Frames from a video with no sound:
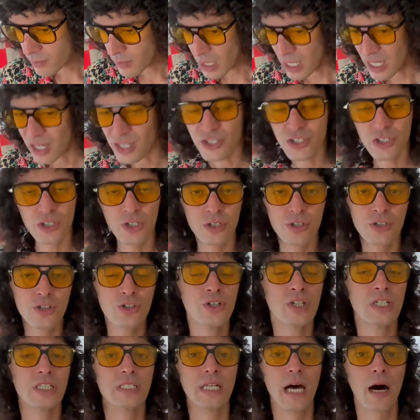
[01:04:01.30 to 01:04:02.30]
And it's good too
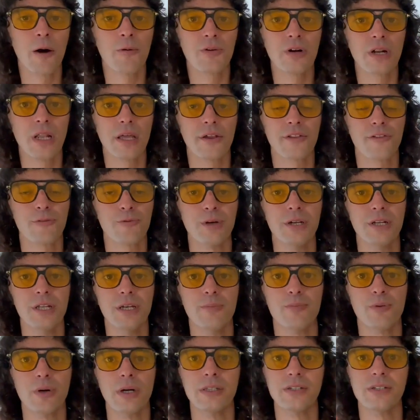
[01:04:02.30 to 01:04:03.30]
because now we're like
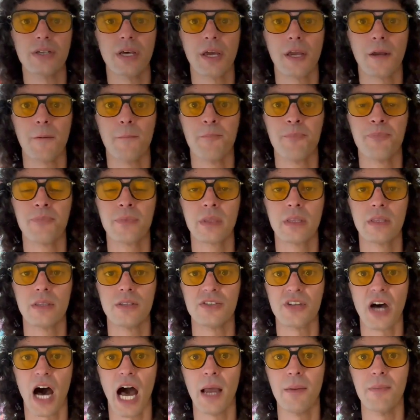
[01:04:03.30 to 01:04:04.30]
3D printing
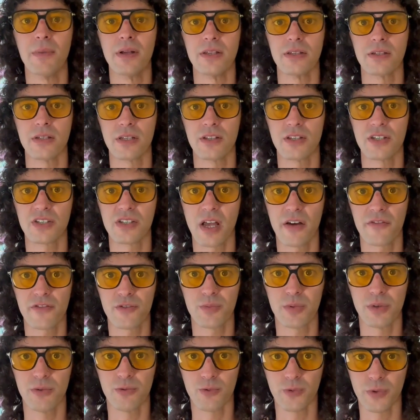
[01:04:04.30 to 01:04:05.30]
diamonds. It doesn't have
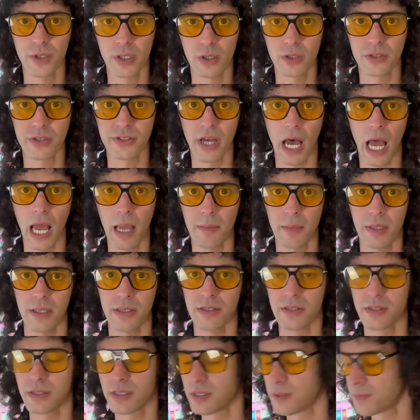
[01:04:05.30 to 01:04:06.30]
to be real
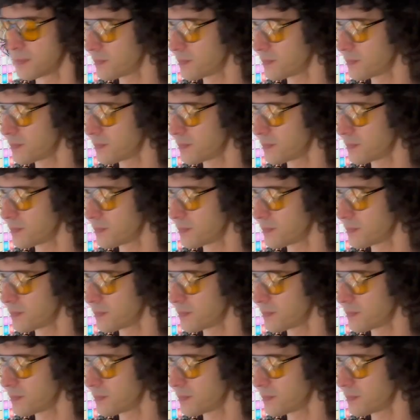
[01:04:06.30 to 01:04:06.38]
diamonds.